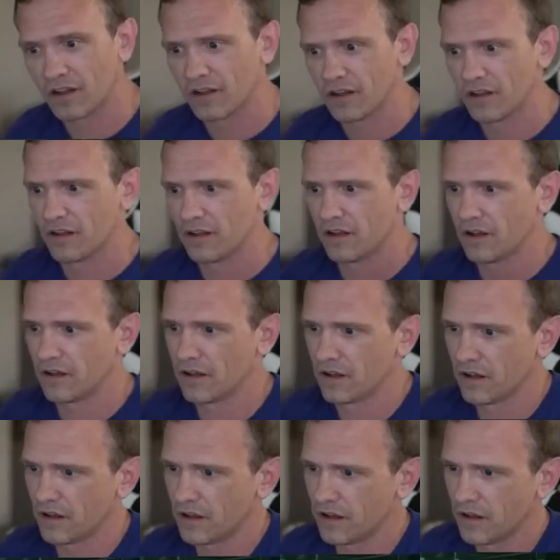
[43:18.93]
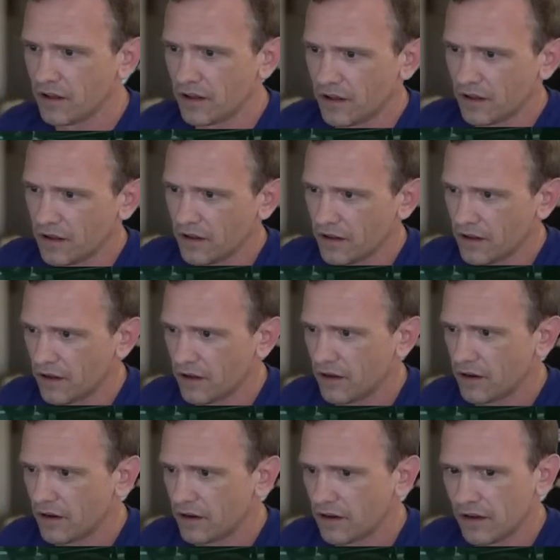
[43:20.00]
Honestly, I think it's, like, the
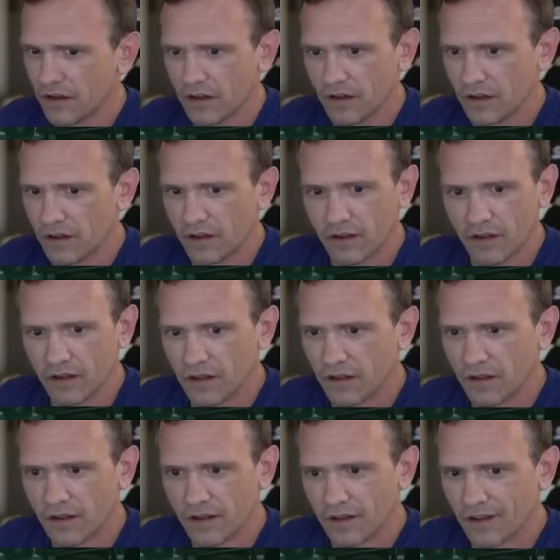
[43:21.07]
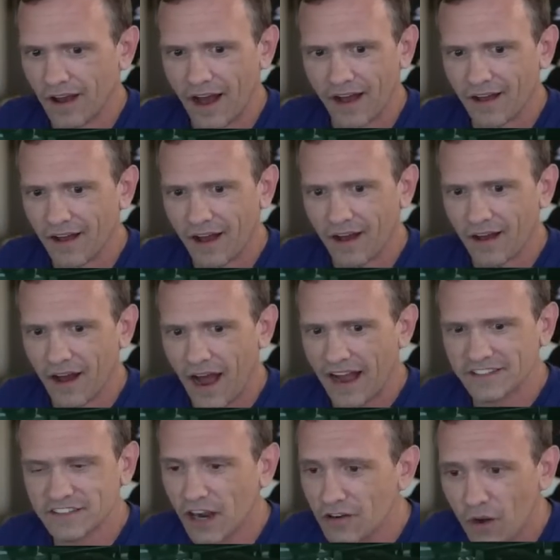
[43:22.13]
funniest shit. I love it, dude. I
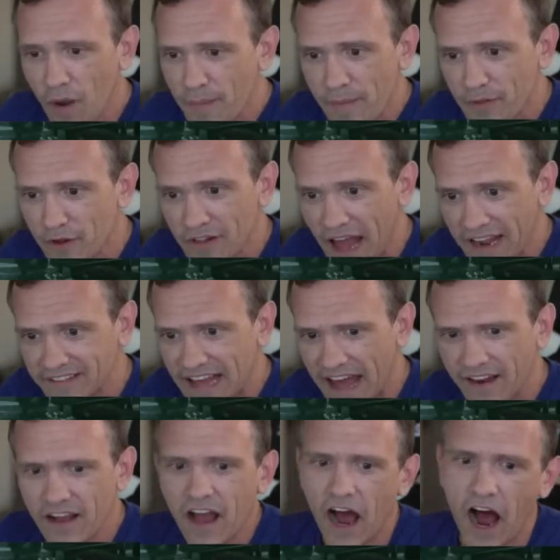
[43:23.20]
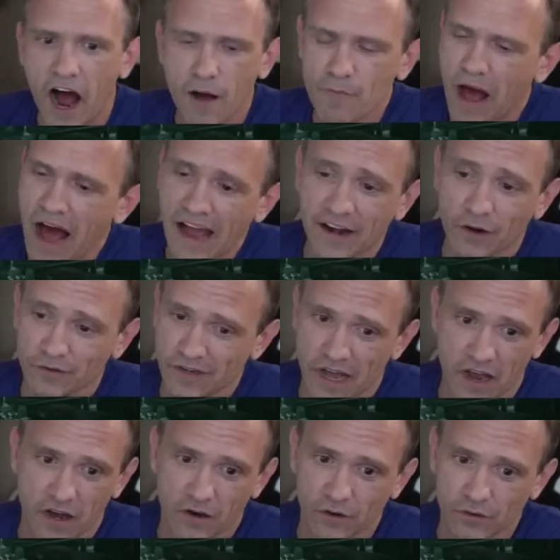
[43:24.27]
don't know why people are like that. I don't
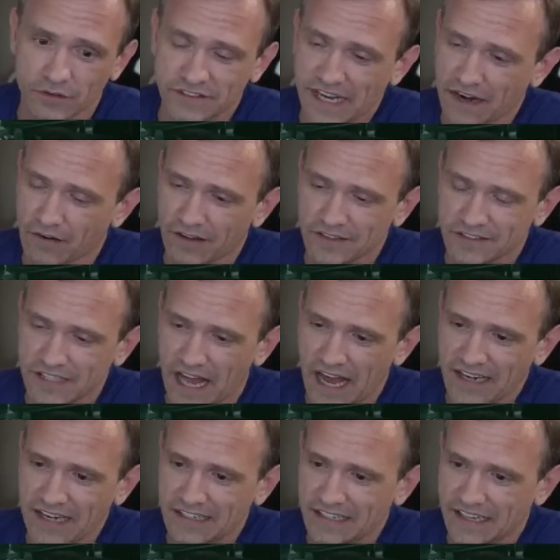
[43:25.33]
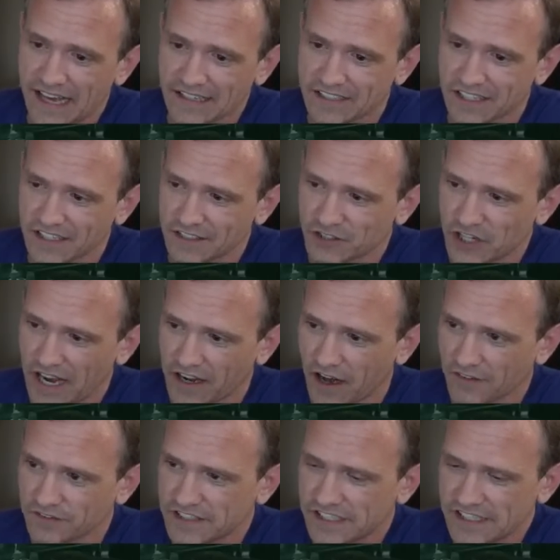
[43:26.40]
know, Terrence. I need to get to
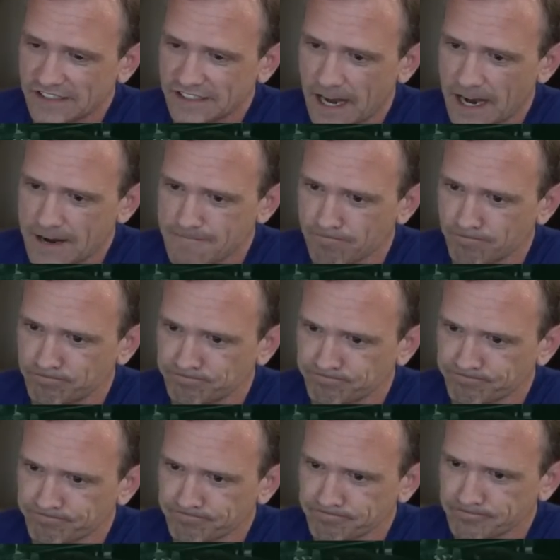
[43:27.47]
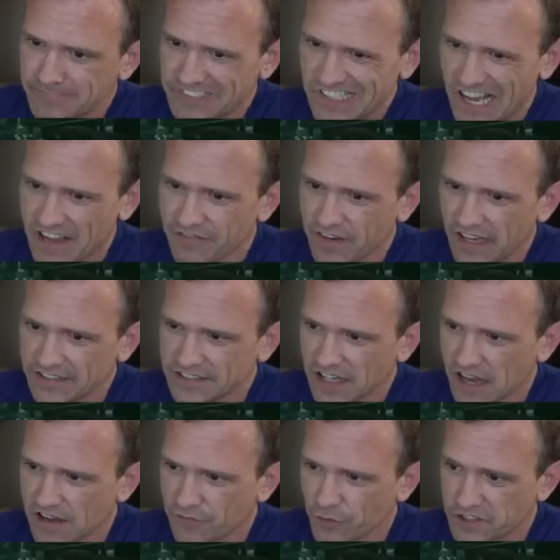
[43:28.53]
Tchaikovsky's sci-fi
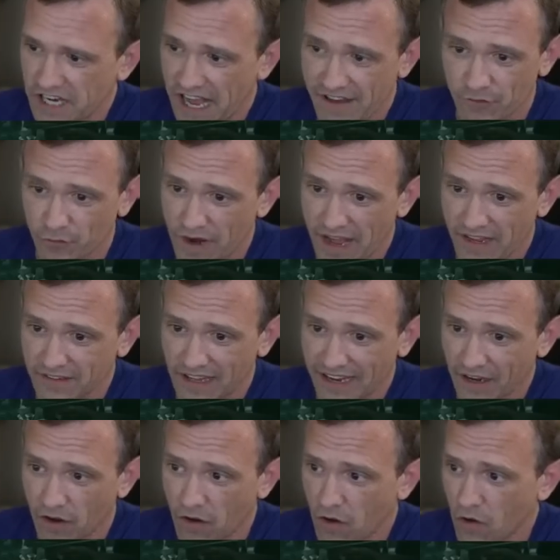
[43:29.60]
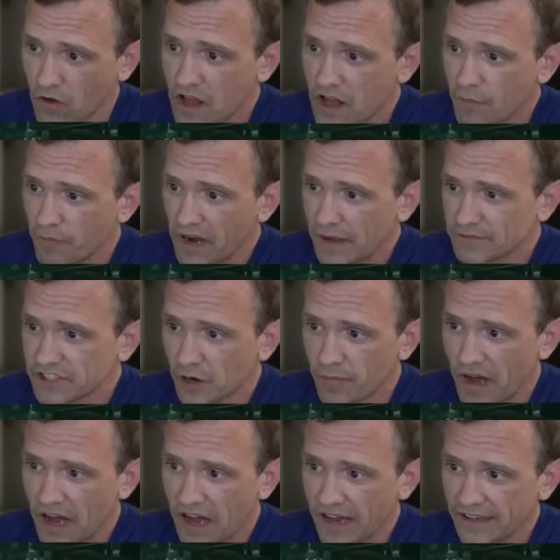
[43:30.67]
stuff, which I haven't read, like, at all, but I'm so
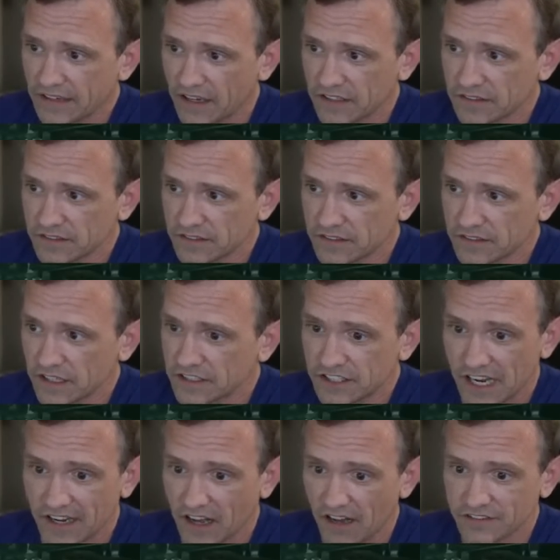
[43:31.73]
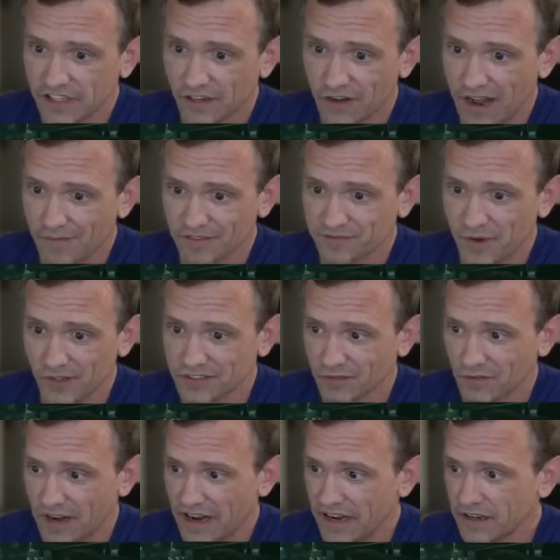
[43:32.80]
behind on the Tchaikovsky crowd I'm supposed to
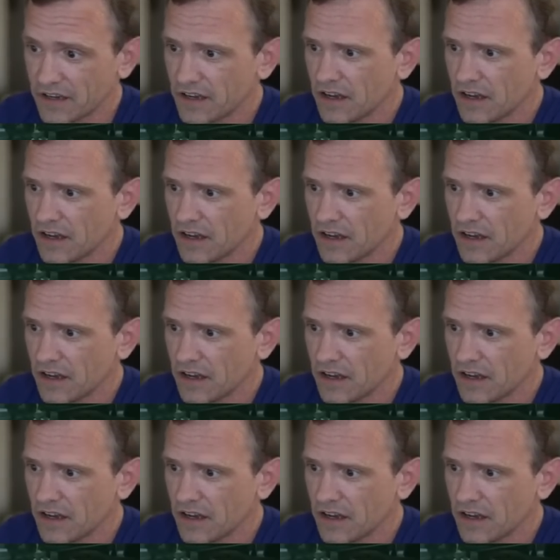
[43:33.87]
read.